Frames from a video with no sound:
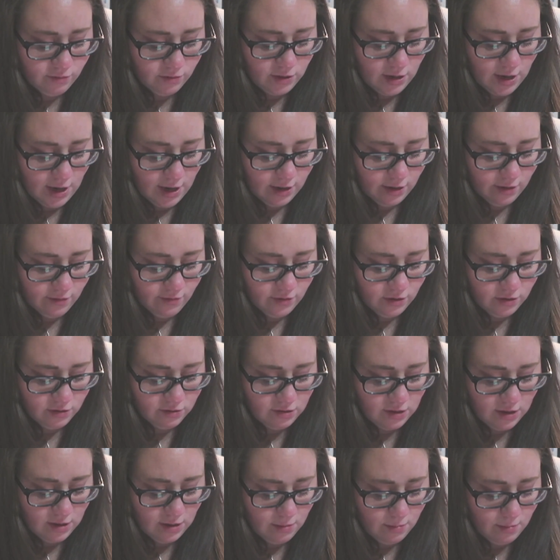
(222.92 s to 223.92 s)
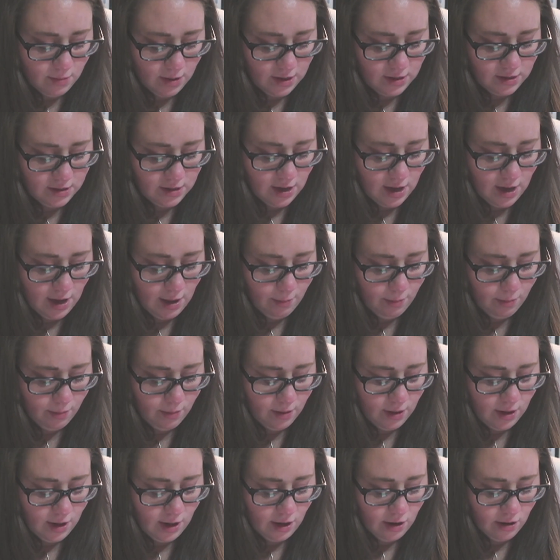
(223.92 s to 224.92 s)
photographers in my top
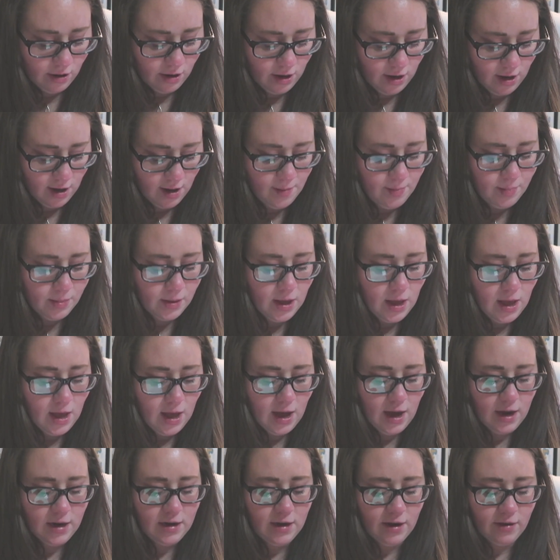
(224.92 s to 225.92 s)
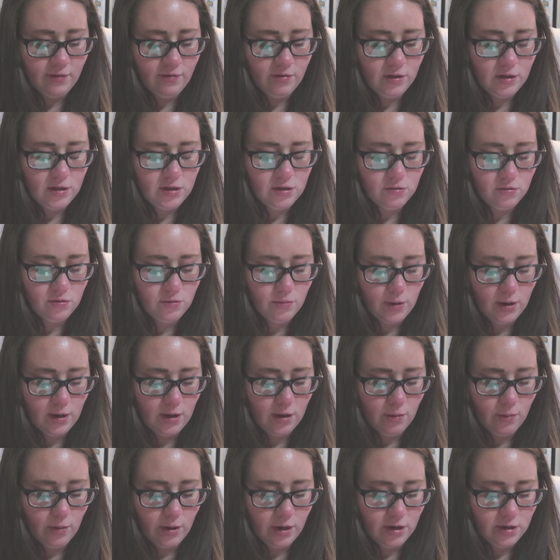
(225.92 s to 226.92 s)
area I definitely used
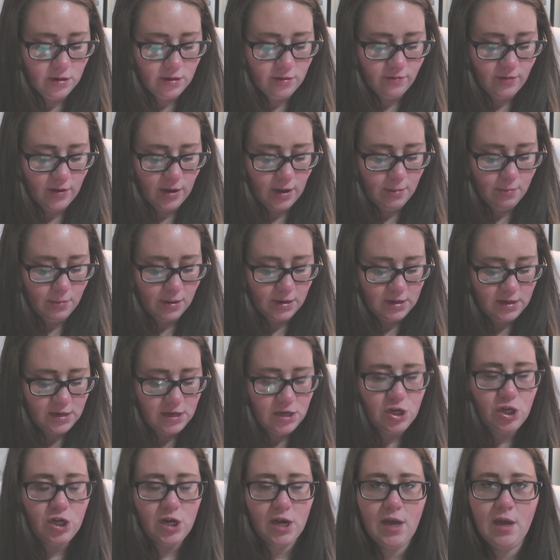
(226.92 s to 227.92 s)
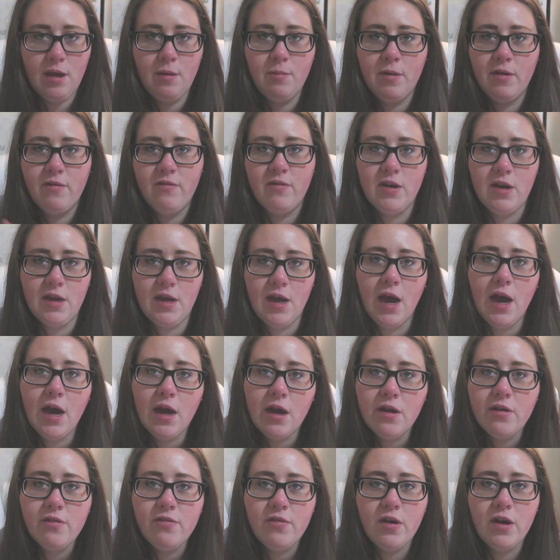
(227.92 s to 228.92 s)
Wedding Wire to find my DJ my
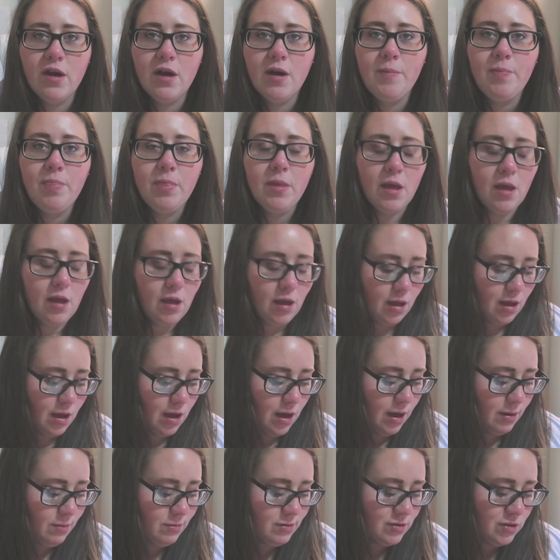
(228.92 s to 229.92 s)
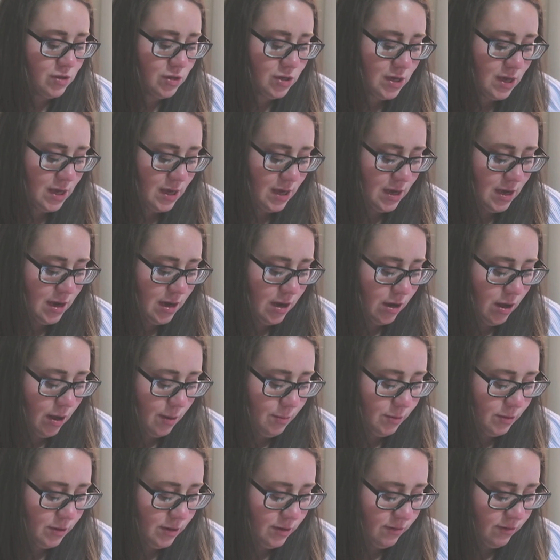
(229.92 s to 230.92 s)
videographer I was looking at a
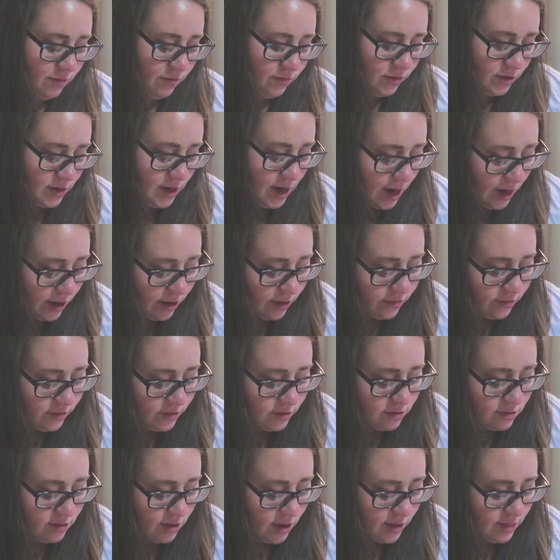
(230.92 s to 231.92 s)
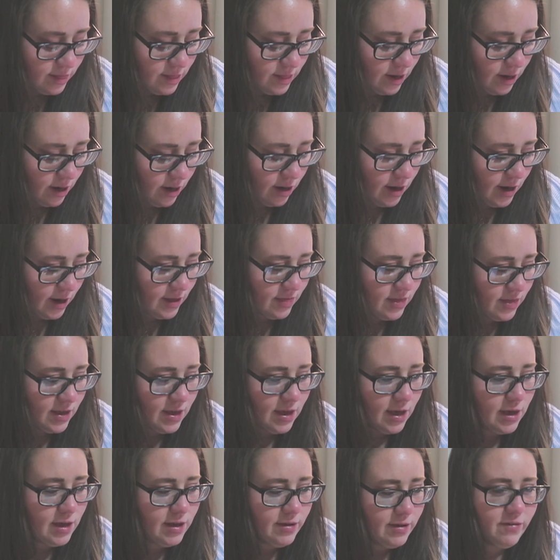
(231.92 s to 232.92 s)
couple different photographers on there. I
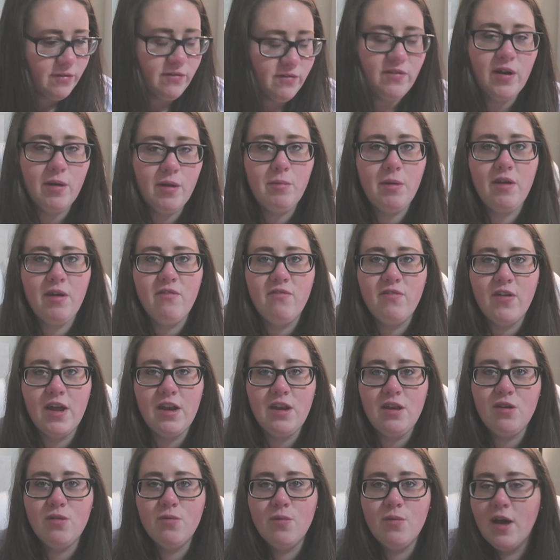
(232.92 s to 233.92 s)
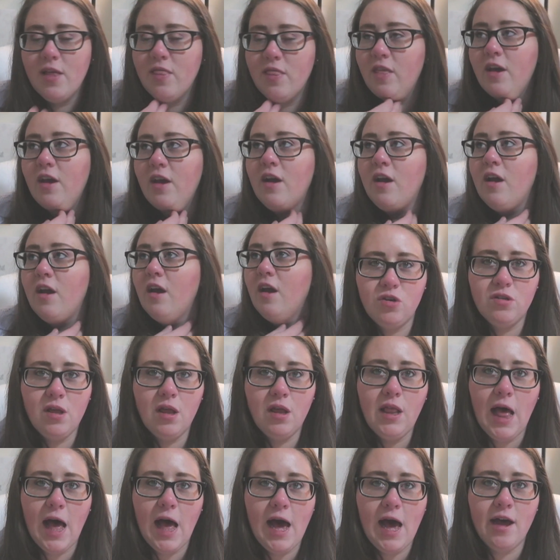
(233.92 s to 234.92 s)
think I even found my venue on there. There's a
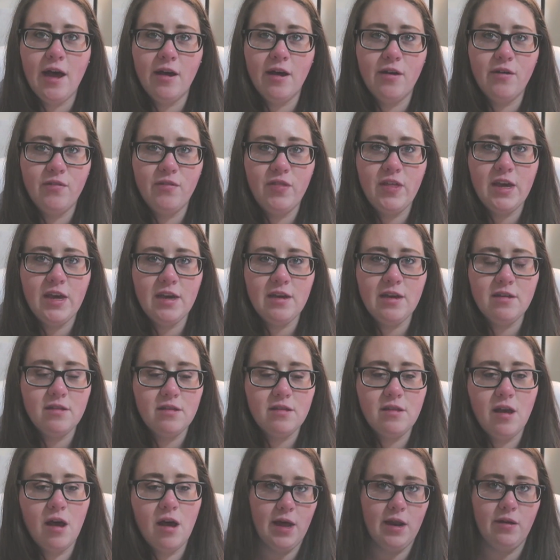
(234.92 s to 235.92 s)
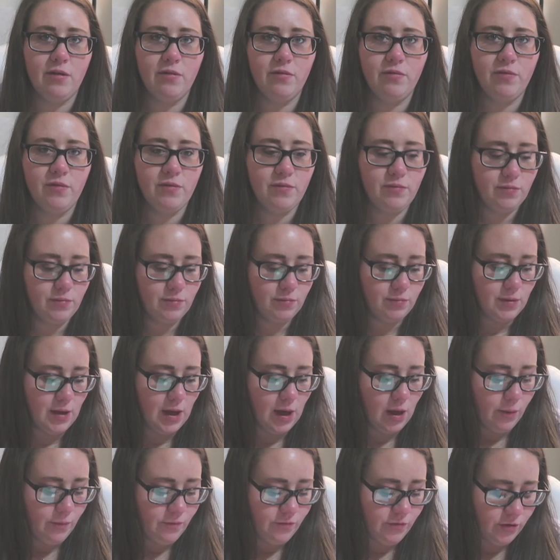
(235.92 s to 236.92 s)
lot of things, a lot of
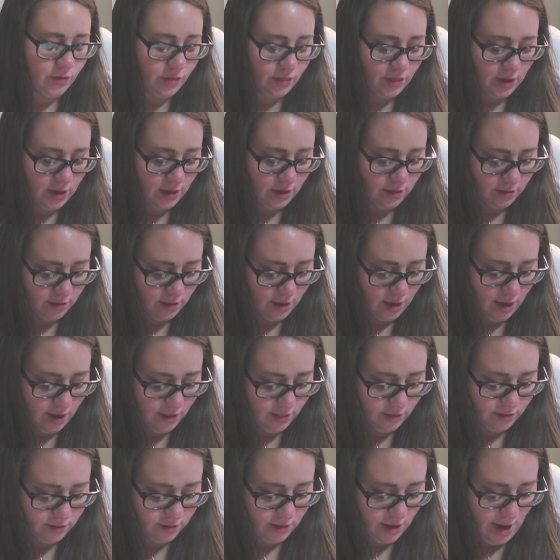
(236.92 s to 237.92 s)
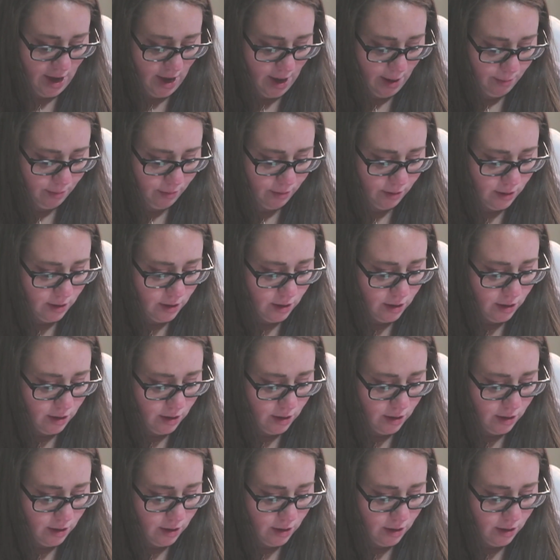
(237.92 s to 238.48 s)
helpful things on this app